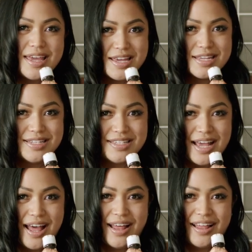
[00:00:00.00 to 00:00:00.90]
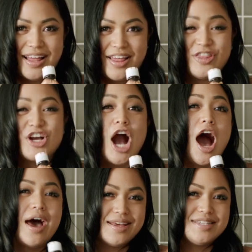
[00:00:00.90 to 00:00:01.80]
is the
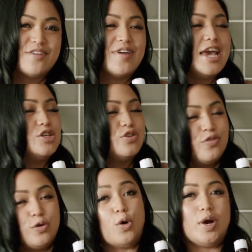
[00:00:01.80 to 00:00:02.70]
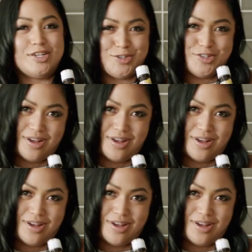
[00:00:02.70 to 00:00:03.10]
goddess of Asian food, oyster